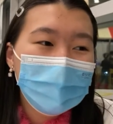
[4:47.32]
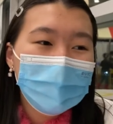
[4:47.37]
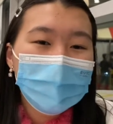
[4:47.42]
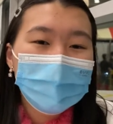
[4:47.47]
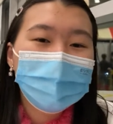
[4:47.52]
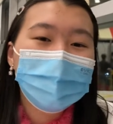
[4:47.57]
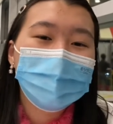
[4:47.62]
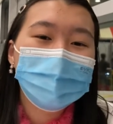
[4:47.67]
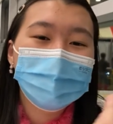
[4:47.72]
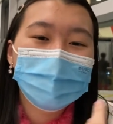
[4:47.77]

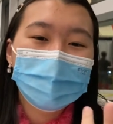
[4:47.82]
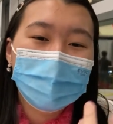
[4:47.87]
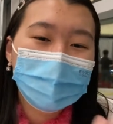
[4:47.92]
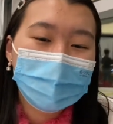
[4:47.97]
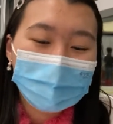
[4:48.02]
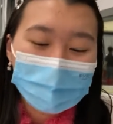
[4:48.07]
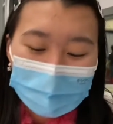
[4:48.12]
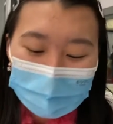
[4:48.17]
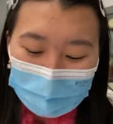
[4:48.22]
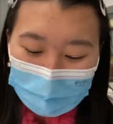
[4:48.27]
Don't you like
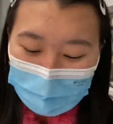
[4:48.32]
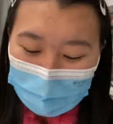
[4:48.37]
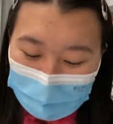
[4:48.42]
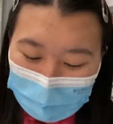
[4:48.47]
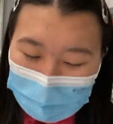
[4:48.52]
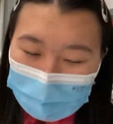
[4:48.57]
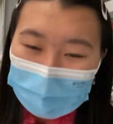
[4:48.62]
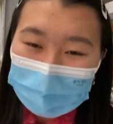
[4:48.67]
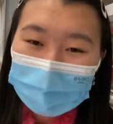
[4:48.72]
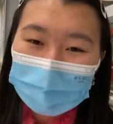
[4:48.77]
money?
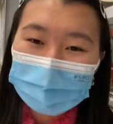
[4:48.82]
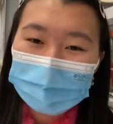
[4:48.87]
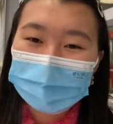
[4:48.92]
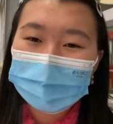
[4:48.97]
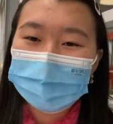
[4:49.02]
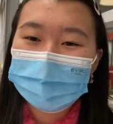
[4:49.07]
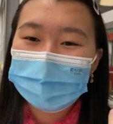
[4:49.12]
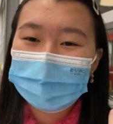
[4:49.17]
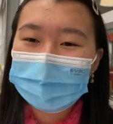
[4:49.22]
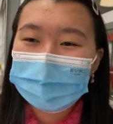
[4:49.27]
Don't
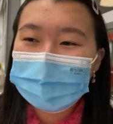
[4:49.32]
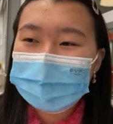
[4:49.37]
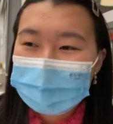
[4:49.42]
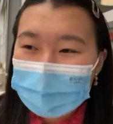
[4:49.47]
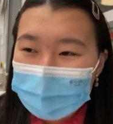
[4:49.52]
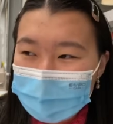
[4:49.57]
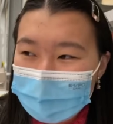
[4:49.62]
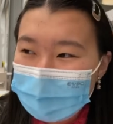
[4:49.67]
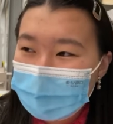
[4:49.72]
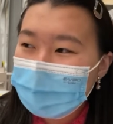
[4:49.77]
you want to save
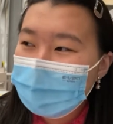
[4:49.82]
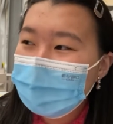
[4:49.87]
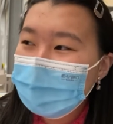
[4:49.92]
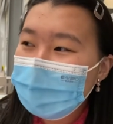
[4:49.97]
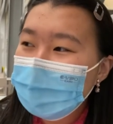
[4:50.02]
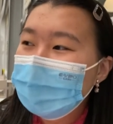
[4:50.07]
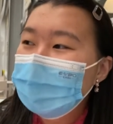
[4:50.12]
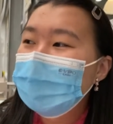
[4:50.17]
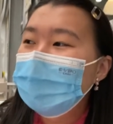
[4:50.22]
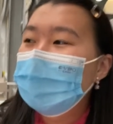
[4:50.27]
money?
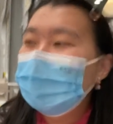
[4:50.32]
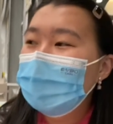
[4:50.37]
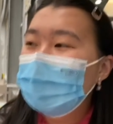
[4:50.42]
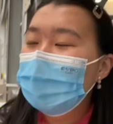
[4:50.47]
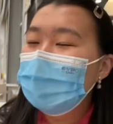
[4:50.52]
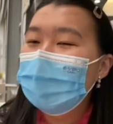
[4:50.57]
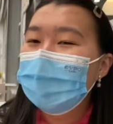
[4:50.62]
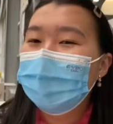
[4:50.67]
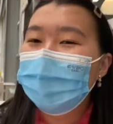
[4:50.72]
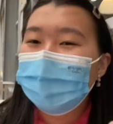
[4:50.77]

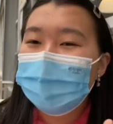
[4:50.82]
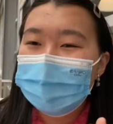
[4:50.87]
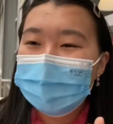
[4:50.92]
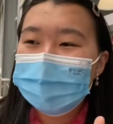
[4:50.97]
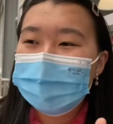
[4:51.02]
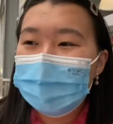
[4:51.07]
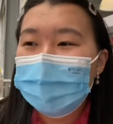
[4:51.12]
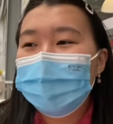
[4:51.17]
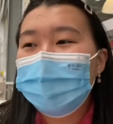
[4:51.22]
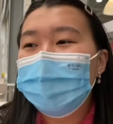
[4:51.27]
If you want to
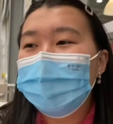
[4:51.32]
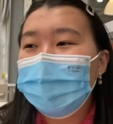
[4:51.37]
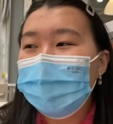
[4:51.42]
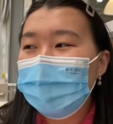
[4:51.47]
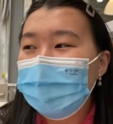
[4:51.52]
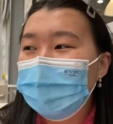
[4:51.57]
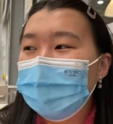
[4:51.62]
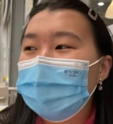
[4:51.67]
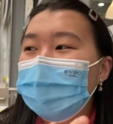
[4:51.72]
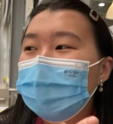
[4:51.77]
save money, you
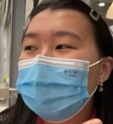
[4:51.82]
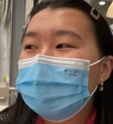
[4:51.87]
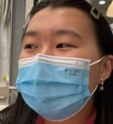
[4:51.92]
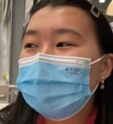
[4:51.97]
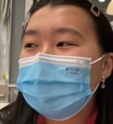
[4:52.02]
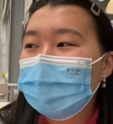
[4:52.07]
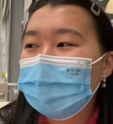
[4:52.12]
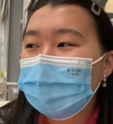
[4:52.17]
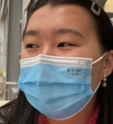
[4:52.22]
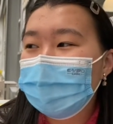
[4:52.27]
can
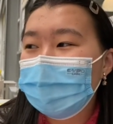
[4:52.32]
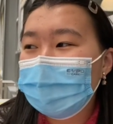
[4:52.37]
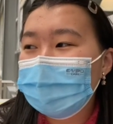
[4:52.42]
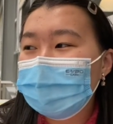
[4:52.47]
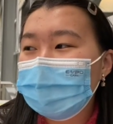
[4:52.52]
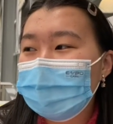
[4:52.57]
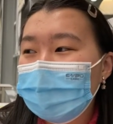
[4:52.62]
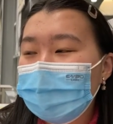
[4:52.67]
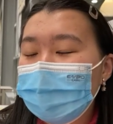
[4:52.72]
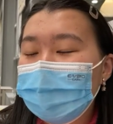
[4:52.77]
consider
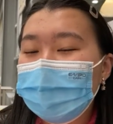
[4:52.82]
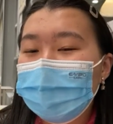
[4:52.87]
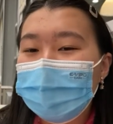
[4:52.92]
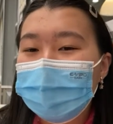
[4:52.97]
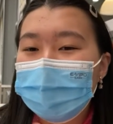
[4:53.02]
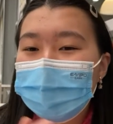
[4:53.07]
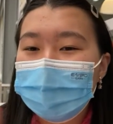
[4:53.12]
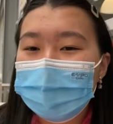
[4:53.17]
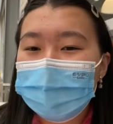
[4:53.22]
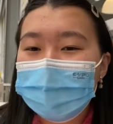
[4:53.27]
investing for
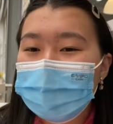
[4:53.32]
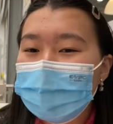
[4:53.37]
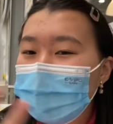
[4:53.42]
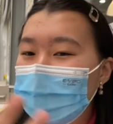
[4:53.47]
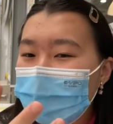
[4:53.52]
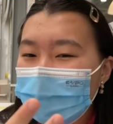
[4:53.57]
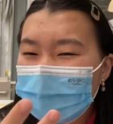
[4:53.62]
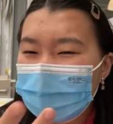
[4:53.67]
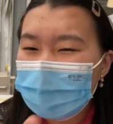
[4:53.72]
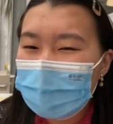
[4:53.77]
like
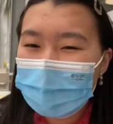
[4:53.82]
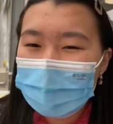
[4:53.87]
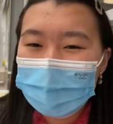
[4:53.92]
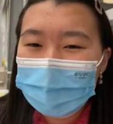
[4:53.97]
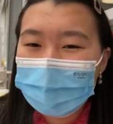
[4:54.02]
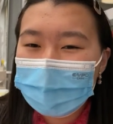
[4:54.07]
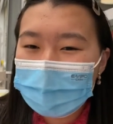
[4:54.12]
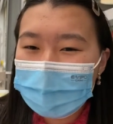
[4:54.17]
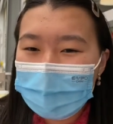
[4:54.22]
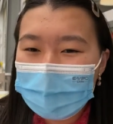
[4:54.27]
a $10,
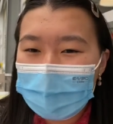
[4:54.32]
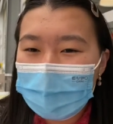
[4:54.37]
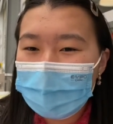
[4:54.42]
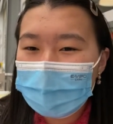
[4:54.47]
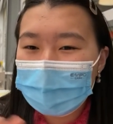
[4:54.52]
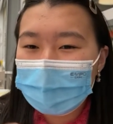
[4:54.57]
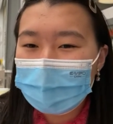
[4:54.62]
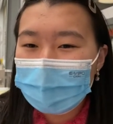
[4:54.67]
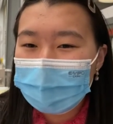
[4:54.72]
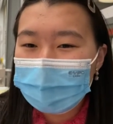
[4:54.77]
$20
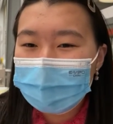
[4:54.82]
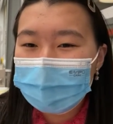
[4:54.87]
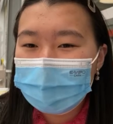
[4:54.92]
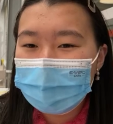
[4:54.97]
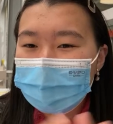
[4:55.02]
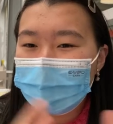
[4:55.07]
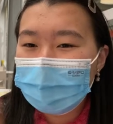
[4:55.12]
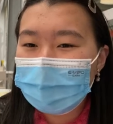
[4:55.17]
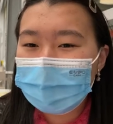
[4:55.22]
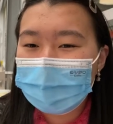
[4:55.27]
cup,
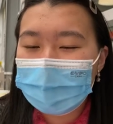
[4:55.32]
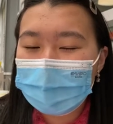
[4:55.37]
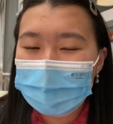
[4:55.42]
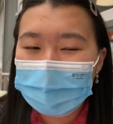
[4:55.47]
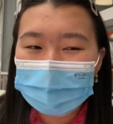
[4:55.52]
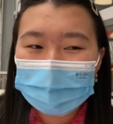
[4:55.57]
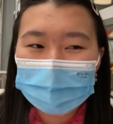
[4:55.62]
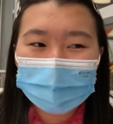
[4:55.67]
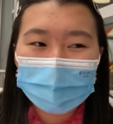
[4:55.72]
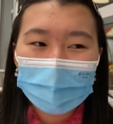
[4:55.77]
$15,
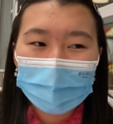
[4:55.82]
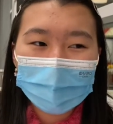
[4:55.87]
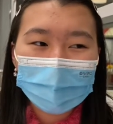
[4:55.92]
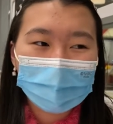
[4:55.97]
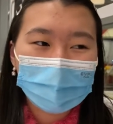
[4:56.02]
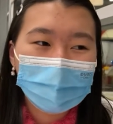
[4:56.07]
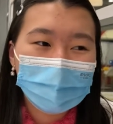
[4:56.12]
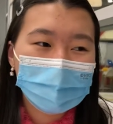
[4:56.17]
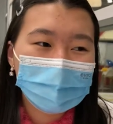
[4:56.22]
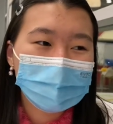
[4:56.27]
$5
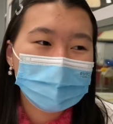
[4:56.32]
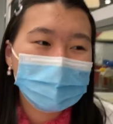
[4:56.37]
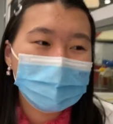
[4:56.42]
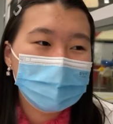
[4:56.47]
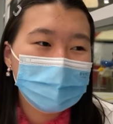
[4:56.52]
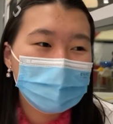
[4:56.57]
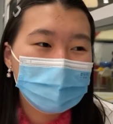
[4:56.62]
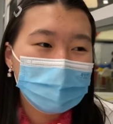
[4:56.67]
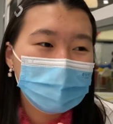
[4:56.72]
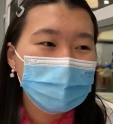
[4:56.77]

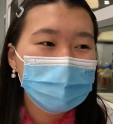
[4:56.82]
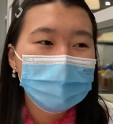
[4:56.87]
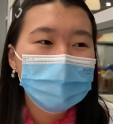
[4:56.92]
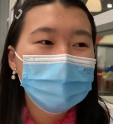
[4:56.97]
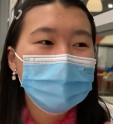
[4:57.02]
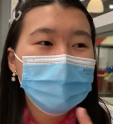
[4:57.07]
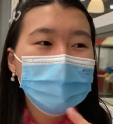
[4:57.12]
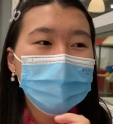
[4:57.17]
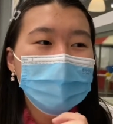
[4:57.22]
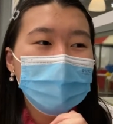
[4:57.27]
even,
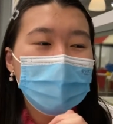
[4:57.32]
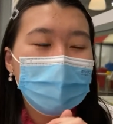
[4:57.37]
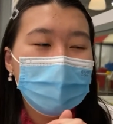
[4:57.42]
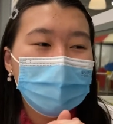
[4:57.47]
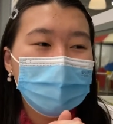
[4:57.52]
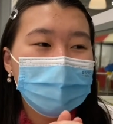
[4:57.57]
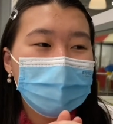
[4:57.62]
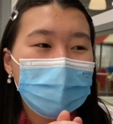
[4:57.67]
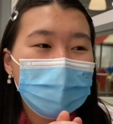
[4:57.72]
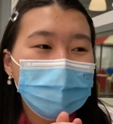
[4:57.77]
and it
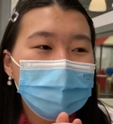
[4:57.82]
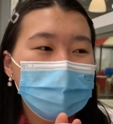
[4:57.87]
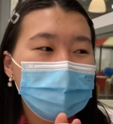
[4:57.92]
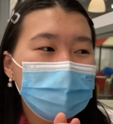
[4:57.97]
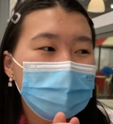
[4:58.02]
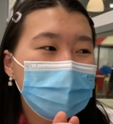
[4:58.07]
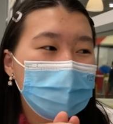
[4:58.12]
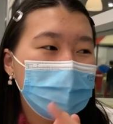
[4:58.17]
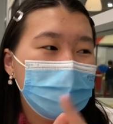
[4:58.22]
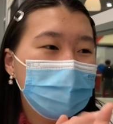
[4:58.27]
helps the
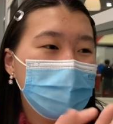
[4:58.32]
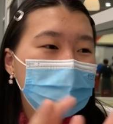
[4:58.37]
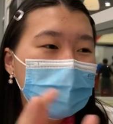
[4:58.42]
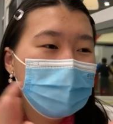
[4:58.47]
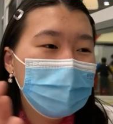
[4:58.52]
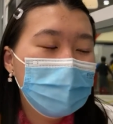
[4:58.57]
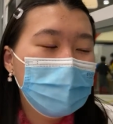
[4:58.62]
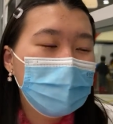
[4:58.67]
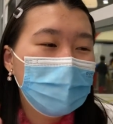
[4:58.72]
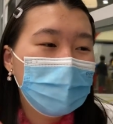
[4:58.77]

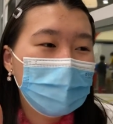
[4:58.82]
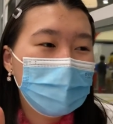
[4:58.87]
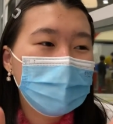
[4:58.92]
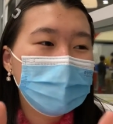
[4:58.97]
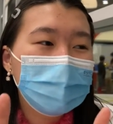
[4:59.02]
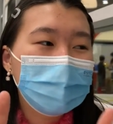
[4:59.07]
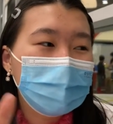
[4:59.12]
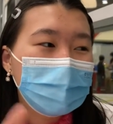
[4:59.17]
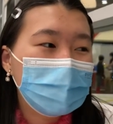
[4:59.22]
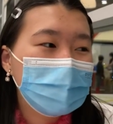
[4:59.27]
world a
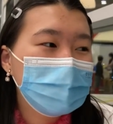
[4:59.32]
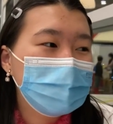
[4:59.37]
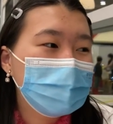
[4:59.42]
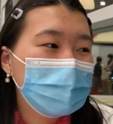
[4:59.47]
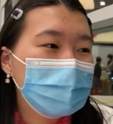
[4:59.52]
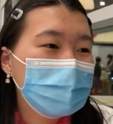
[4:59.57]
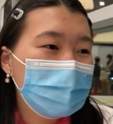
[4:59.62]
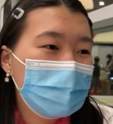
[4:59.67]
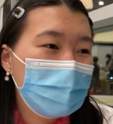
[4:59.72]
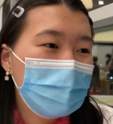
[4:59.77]
bunch because
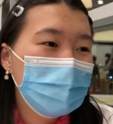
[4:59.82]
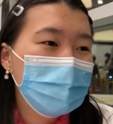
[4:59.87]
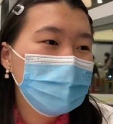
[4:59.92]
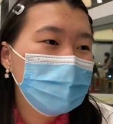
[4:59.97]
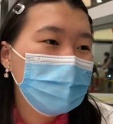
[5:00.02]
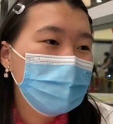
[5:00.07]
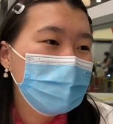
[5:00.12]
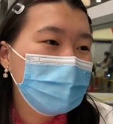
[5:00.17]
we're all doing a